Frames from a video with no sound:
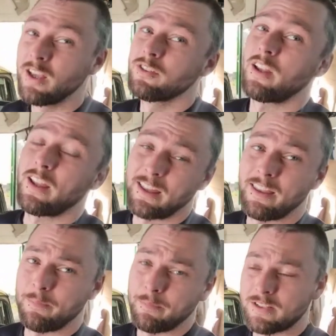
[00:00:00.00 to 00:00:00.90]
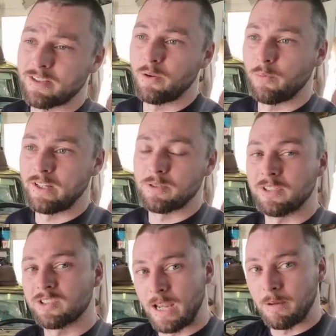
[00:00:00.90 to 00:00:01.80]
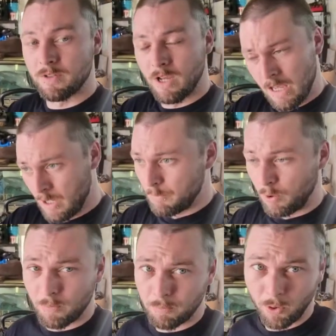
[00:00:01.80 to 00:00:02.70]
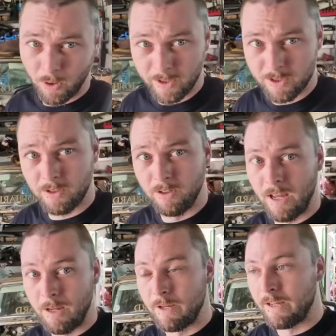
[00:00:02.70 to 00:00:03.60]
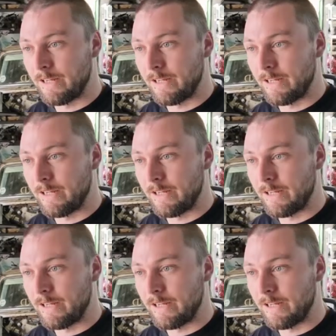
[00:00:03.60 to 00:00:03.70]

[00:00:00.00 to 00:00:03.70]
so that it can then be sent away to be skimmed, port and polished, you name it.